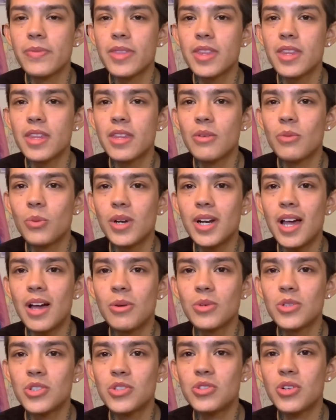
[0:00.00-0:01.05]
when I
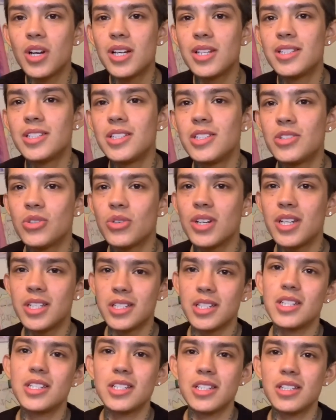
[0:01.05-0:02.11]
was trying to
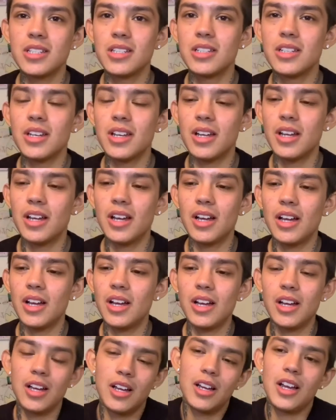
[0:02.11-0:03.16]
transition,
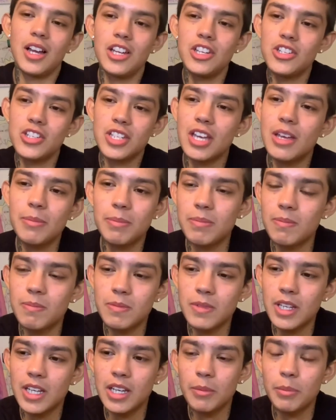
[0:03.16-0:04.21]
I just kept
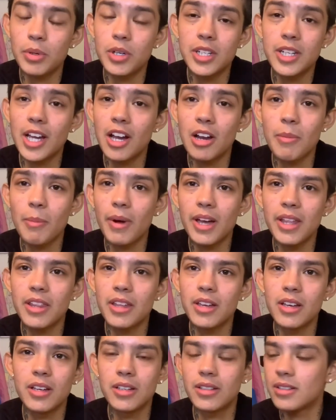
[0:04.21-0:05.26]
getting put down by
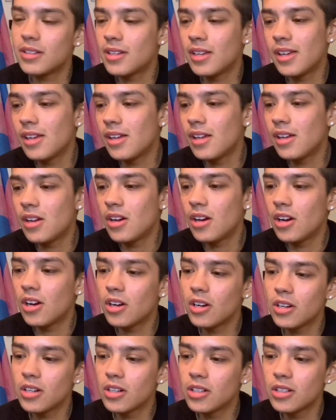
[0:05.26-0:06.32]

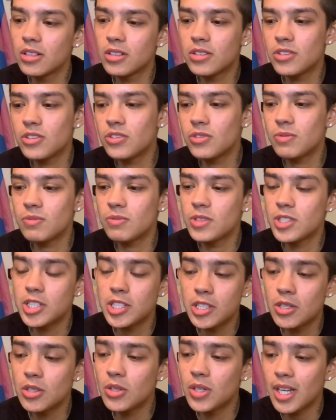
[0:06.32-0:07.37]
her
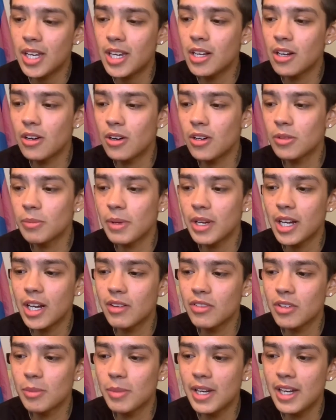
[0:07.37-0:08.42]
still getting called my
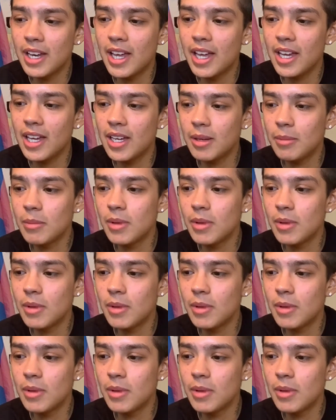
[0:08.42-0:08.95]
government name,